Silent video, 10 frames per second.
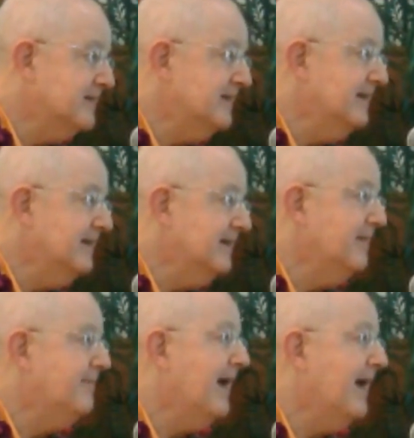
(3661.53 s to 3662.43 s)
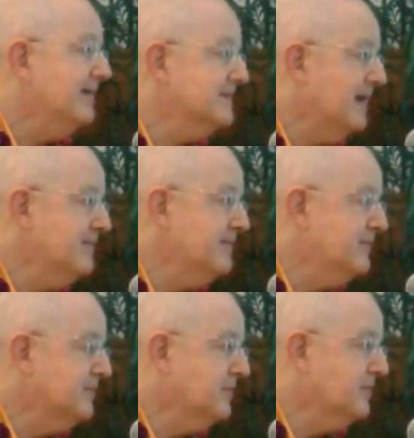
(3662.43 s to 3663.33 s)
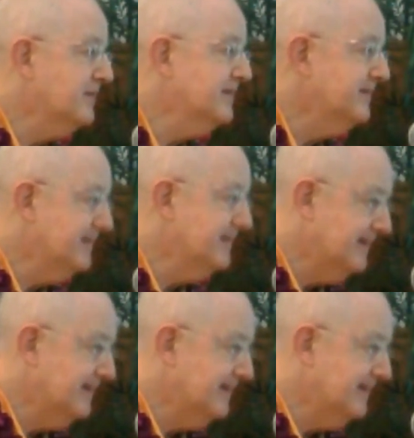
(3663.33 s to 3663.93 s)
It's a pastime of the Lord,